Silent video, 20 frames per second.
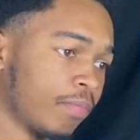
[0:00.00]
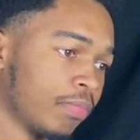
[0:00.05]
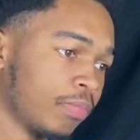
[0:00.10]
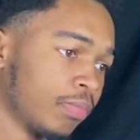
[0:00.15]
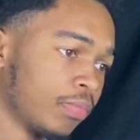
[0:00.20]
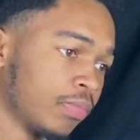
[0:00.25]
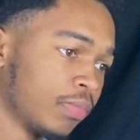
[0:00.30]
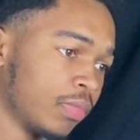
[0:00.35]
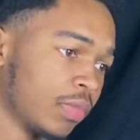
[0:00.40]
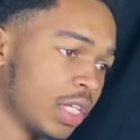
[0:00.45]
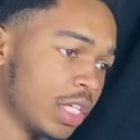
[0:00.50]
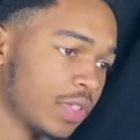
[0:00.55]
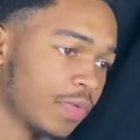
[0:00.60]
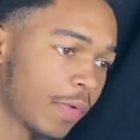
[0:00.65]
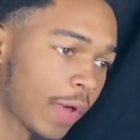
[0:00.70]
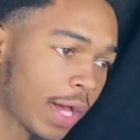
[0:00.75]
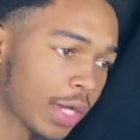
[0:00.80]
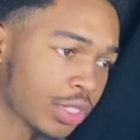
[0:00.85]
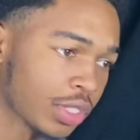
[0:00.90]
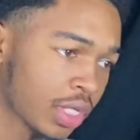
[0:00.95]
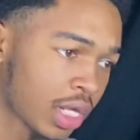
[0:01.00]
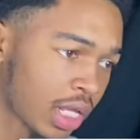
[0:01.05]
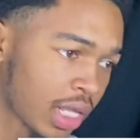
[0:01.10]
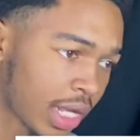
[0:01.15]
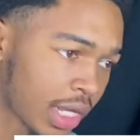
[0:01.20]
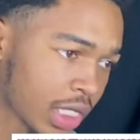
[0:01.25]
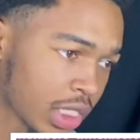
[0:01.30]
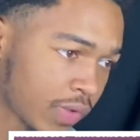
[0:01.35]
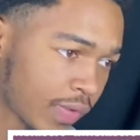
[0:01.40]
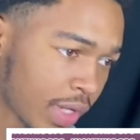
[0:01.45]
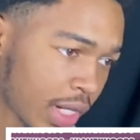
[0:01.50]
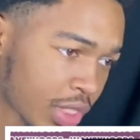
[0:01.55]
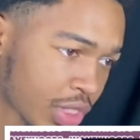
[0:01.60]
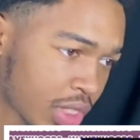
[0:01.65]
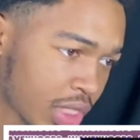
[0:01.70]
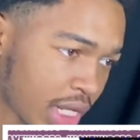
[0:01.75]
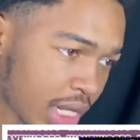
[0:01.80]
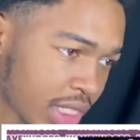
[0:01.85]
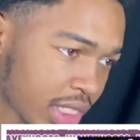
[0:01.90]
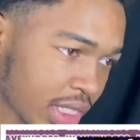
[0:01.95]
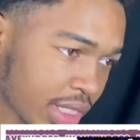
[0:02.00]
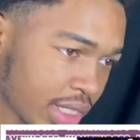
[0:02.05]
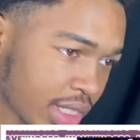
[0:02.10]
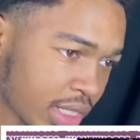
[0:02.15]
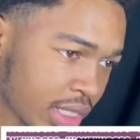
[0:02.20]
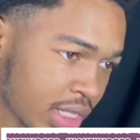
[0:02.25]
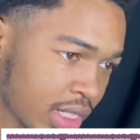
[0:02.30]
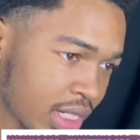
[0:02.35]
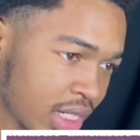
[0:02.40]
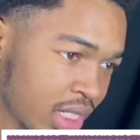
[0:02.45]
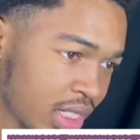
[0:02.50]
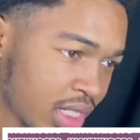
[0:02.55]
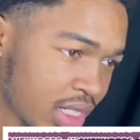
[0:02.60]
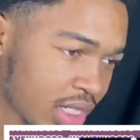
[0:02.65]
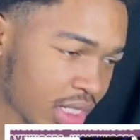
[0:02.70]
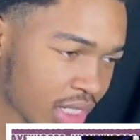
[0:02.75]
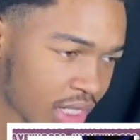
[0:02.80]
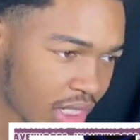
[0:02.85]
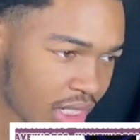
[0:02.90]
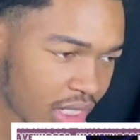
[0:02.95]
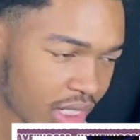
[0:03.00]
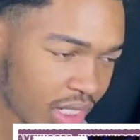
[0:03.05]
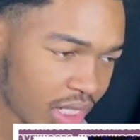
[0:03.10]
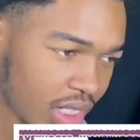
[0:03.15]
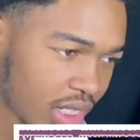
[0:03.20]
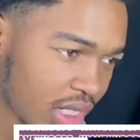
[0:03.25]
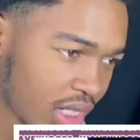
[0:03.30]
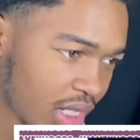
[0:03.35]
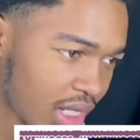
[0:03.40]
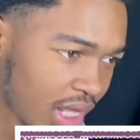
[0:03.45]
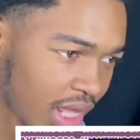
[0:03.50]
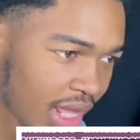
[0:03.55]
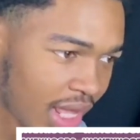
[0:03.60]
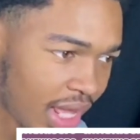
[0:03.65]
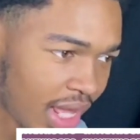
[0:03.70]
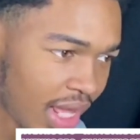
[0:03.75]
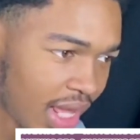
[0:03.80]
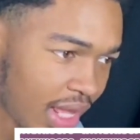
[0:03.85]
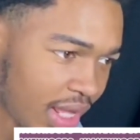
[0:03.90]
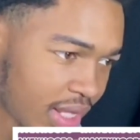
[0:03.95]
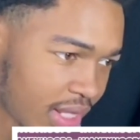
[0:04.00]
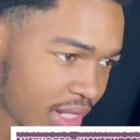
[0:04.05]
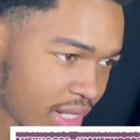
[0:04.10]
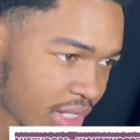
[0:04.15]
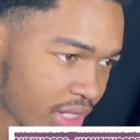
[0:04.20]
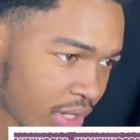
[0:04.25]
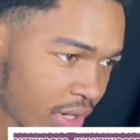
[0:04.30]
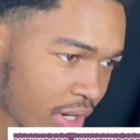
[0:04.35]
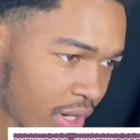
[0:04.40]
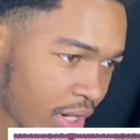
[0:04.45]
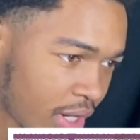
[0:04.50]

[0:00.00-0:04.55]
His fashion, I like his fashion. That's the Suns. Eh, it's all right.